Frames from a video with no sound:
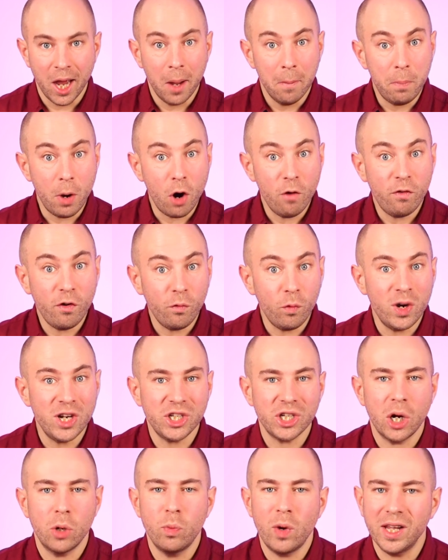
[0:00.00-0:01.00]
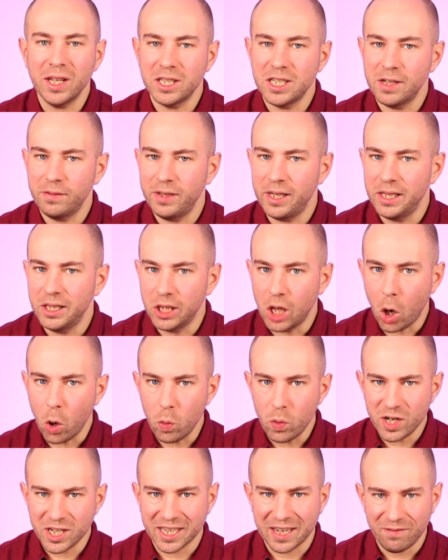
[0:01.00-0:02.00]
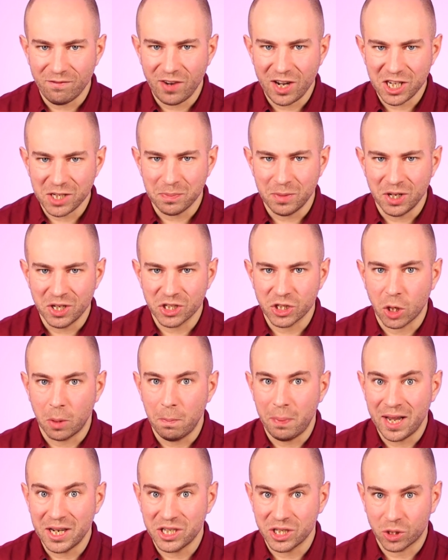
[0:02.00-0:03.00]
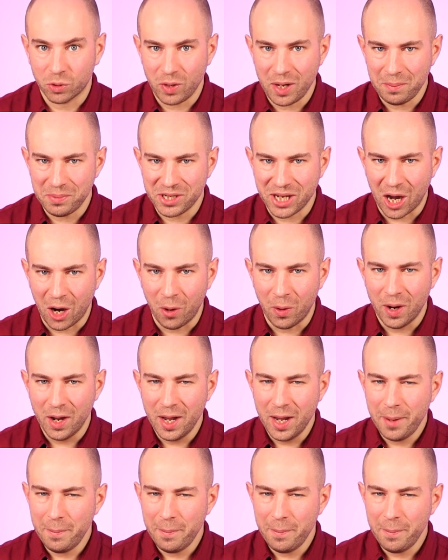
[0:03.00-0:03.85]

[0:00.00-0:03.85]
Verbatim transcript: both of which are relatively low risk investments compared to crypto